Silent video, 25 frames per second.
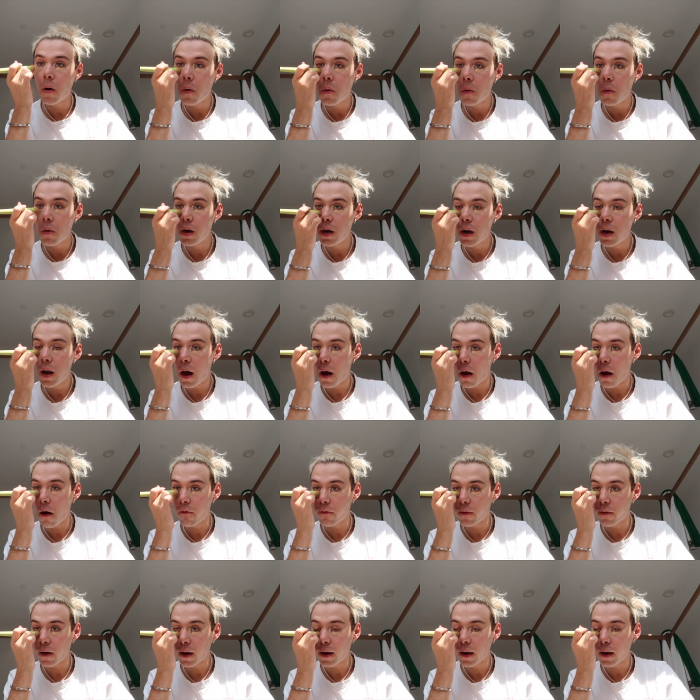all
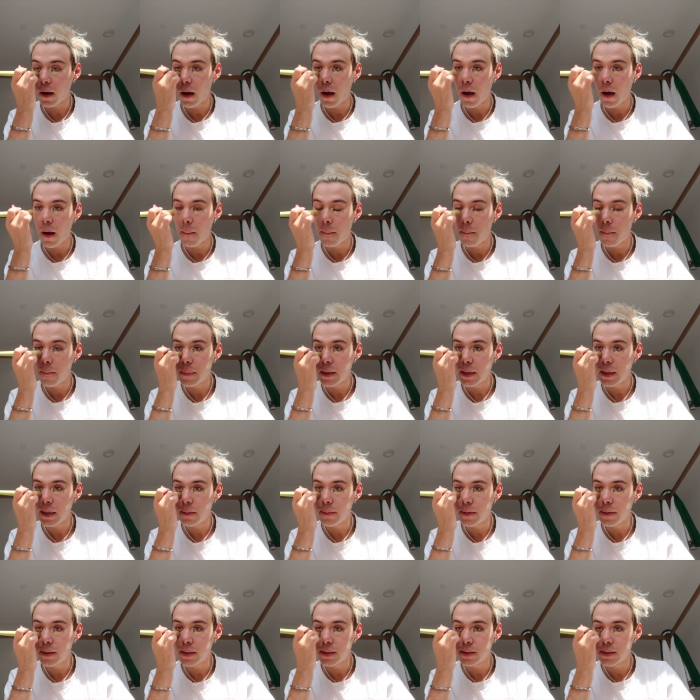love like a
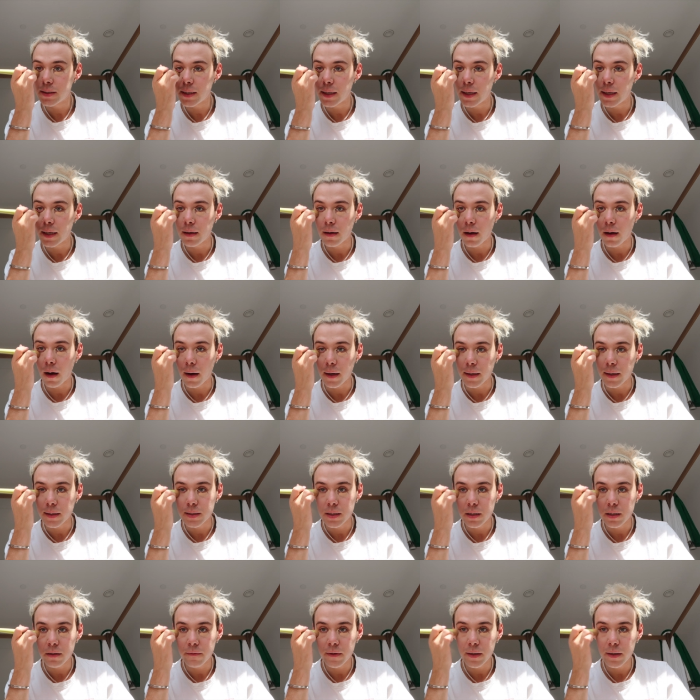BBC
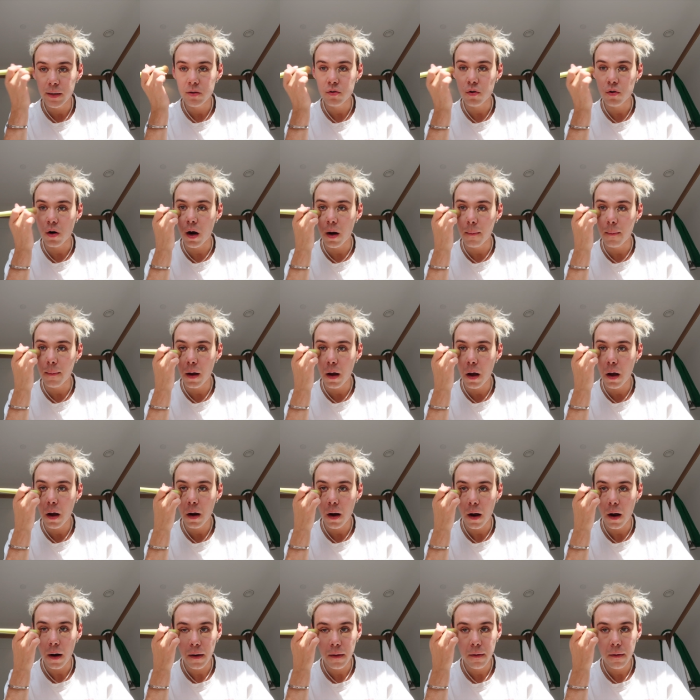ITV drama
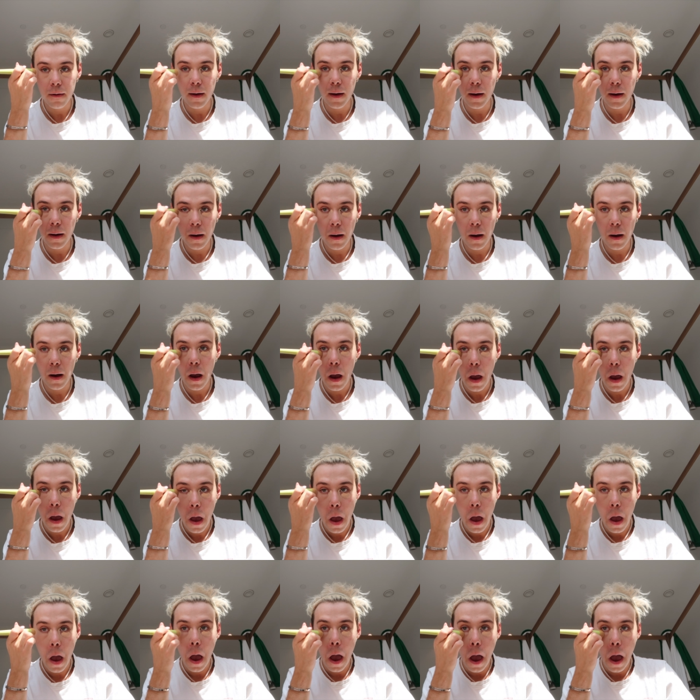kind of thing.
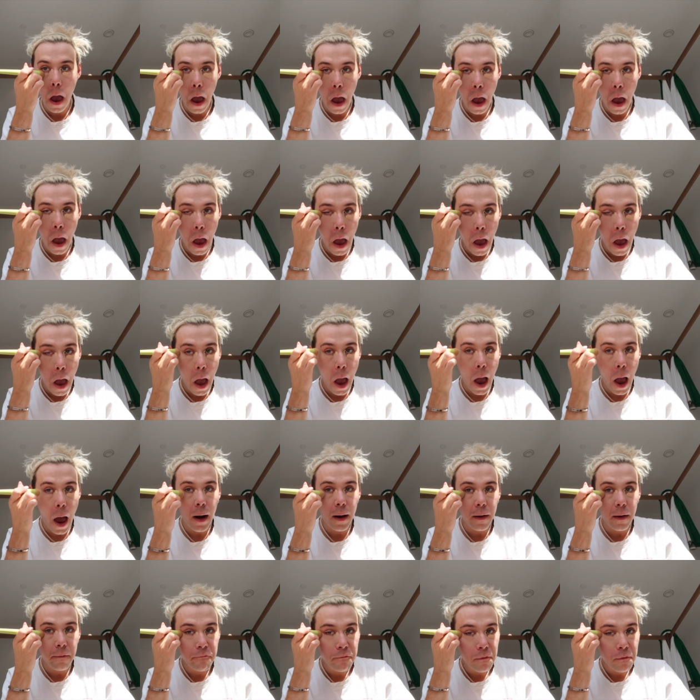
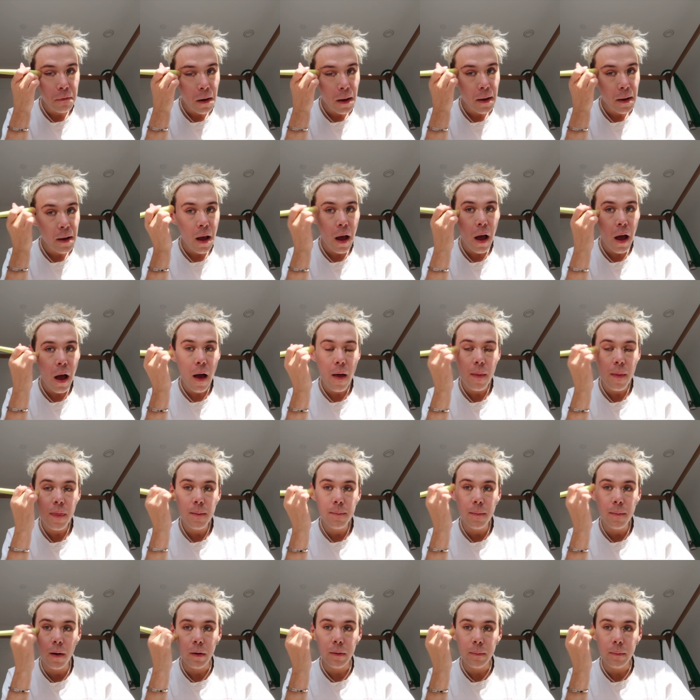And I feel like at the
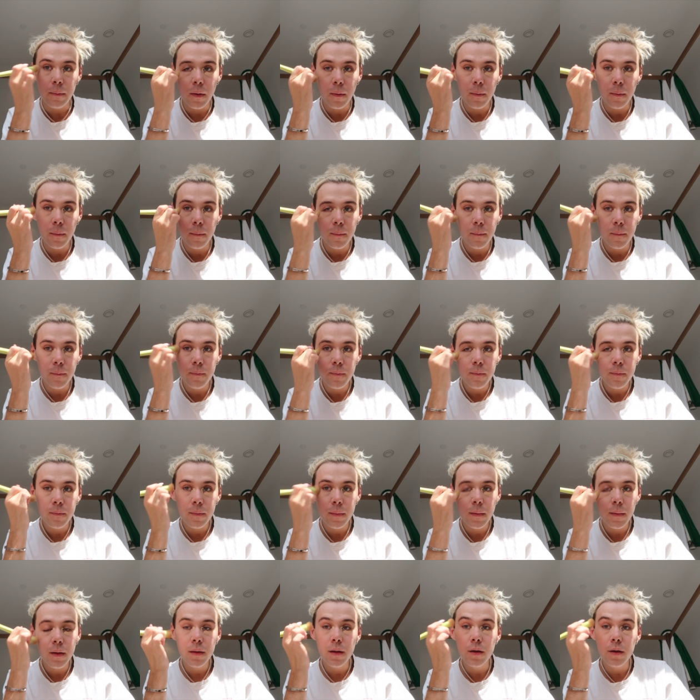moment,
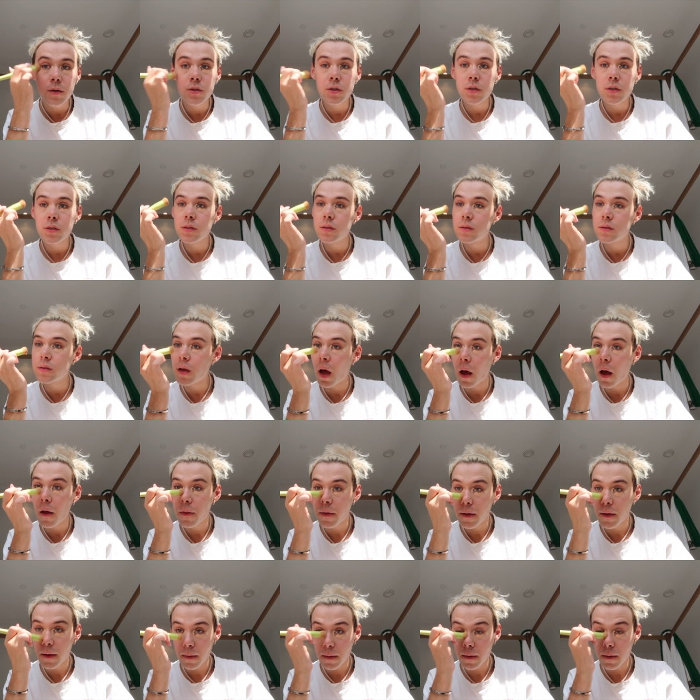there's just
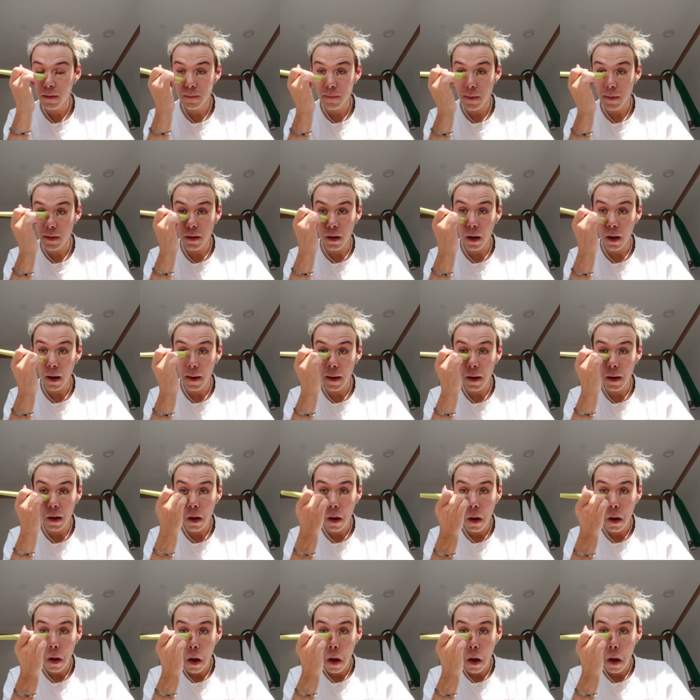nothing that's been like